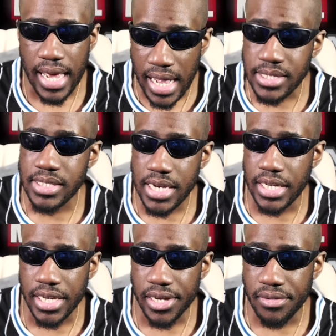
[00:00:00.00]
I'll say it
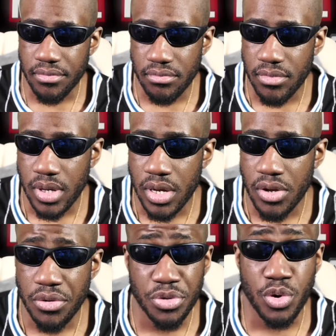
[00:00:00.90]
again.
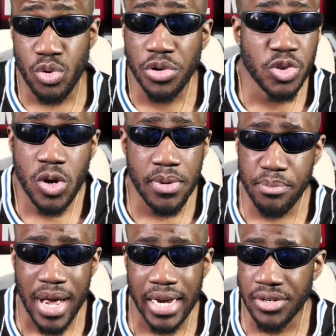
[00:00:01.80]
The Russos coming
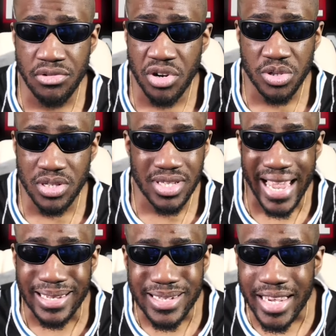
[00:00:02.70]
back doesn't
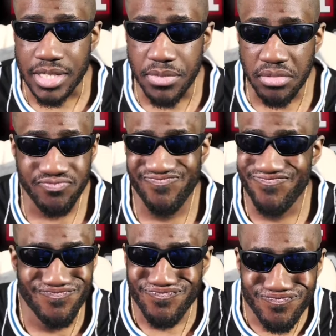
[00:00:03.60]
excite me.
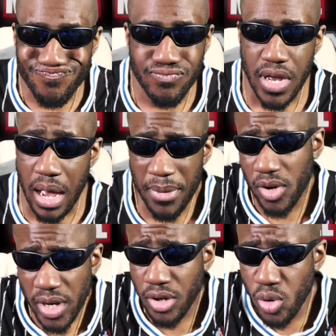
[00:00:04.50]
I'm like,
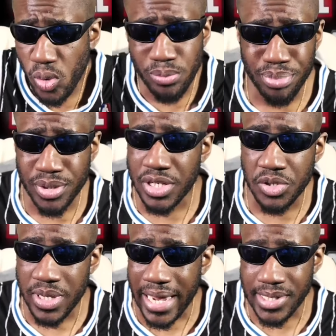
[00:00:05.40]
okay, cool, but it
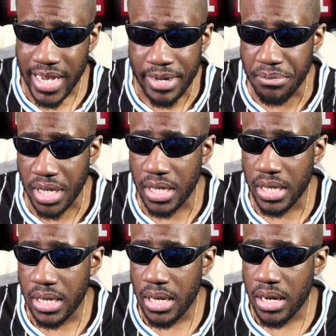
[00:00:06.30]
doesn't excite me.
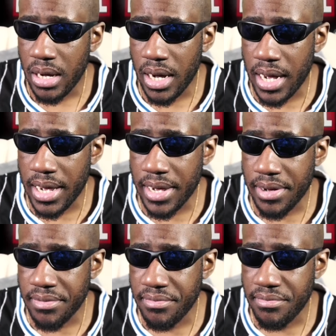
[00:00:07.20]

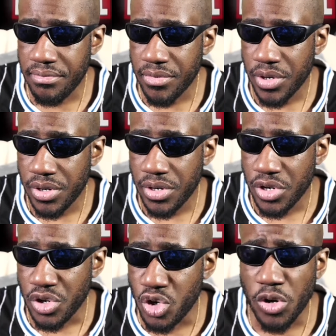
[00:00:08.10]
Um,
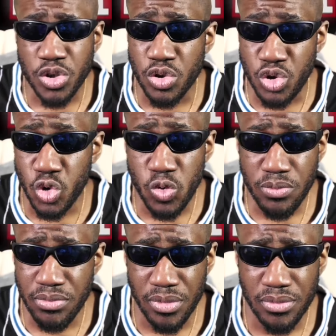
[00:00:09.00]
Doctor
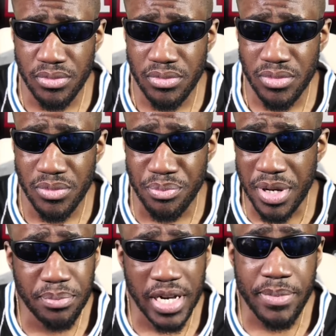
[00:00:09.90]
Doom
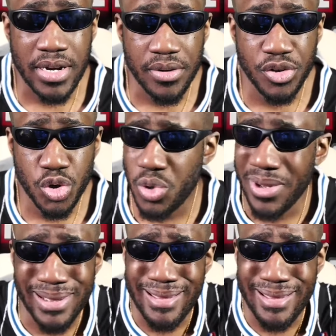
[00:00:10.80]
being played by Downey Jr.